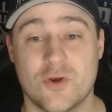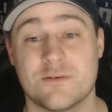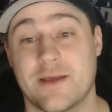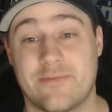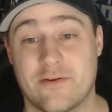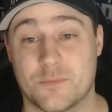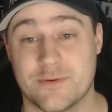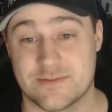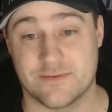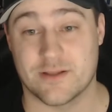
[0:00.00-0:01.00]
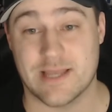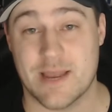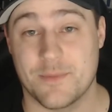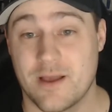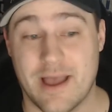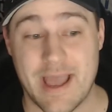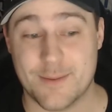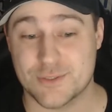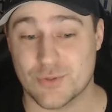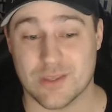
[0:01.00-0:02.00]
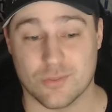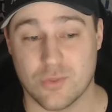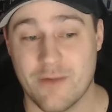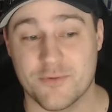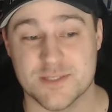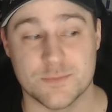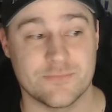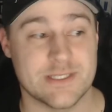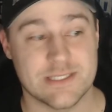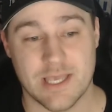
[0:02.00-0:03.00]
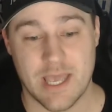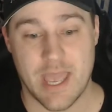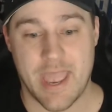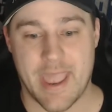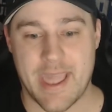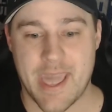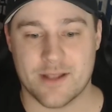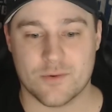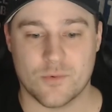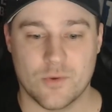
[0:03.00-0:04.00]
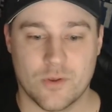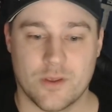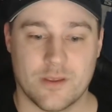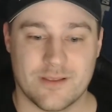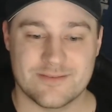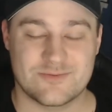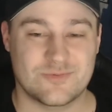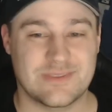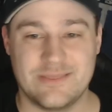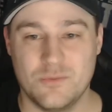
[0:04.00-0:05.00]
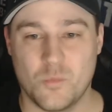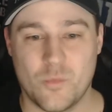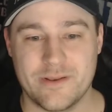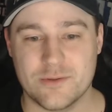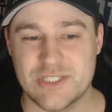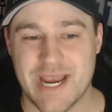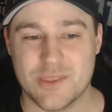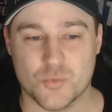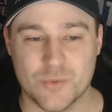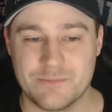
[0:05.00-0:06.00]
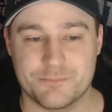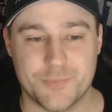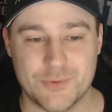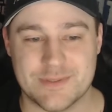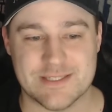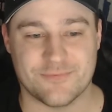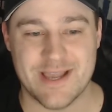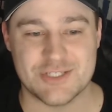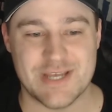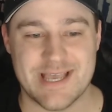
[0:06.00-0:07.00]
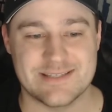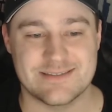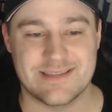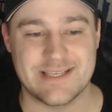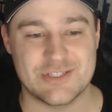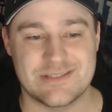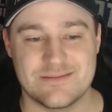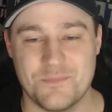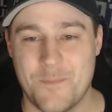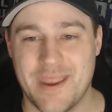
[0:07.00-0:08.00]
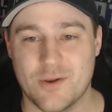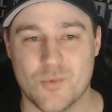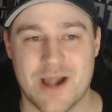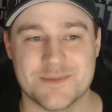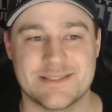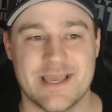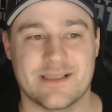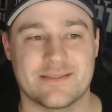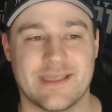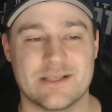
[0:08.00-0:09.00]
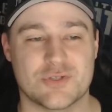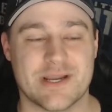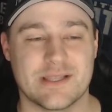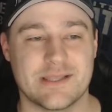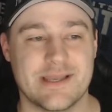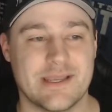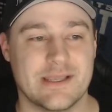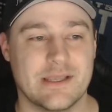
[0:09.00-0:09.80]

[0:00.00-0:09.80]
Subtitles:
of my favorite movies of all time. I absolutely love those movies. And when they tried to reboot this franchise, they just made a wrong mistake. They tried to